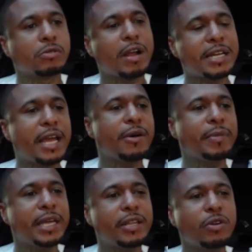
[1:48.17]
right now
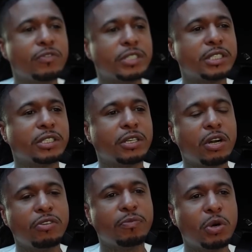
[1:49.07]
I'm headed over to
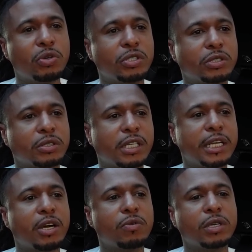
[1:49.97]
Earth Motors,
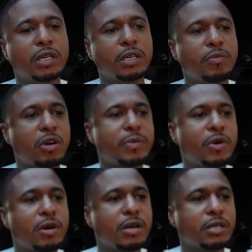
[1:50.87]
link up with uh, Marty
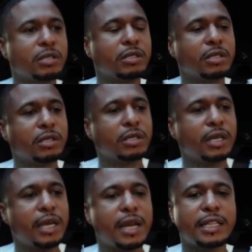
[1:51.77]
Marr,
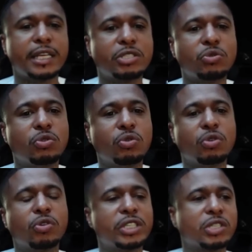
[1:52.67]
and I think Too
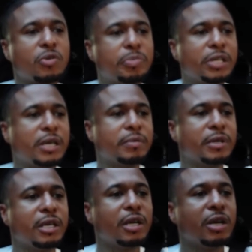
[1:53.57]
Cool Chris gonna pull up
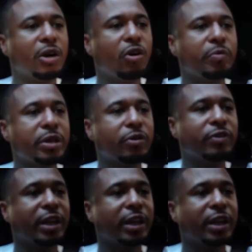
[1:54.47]
on me over